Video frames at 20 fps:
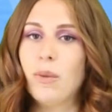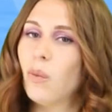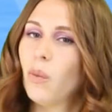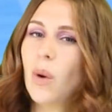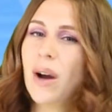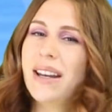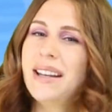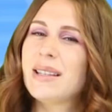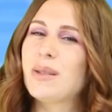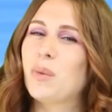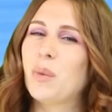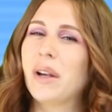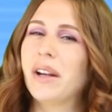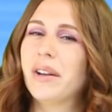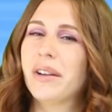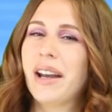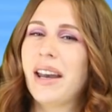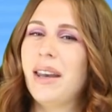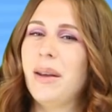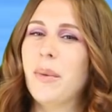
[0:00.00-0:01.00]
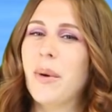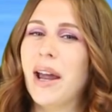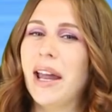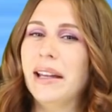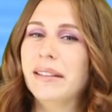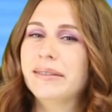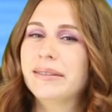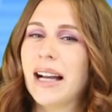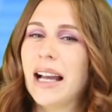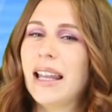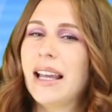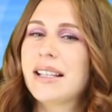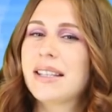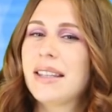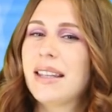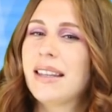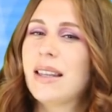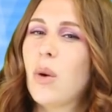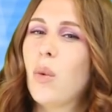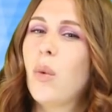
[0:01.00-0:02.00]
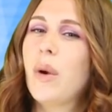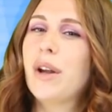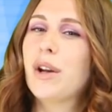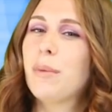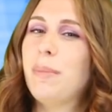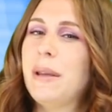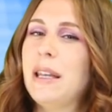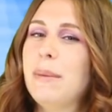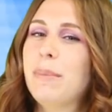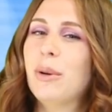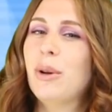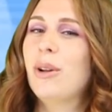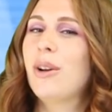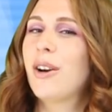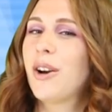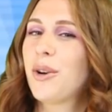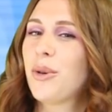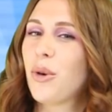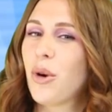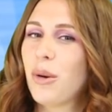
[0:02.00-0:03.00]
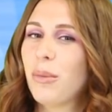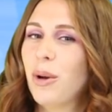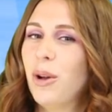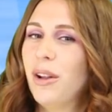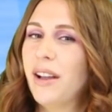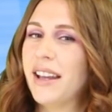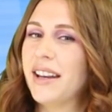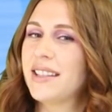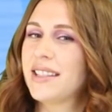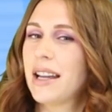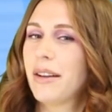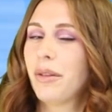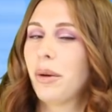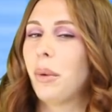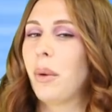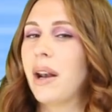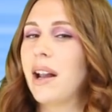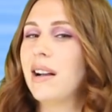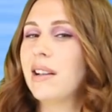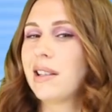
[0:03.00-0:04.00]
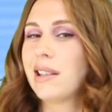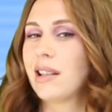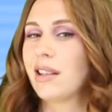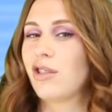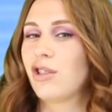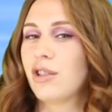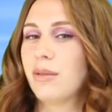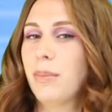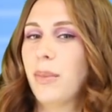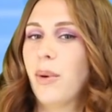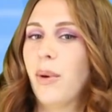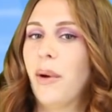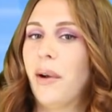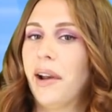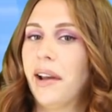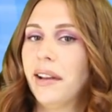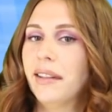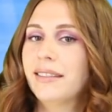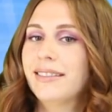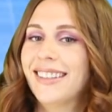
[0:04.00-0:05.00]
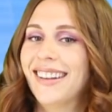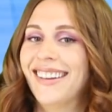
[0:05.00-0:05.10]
What is weird anyway? I like to think that weird people are normal and it's everyone else that's just boring.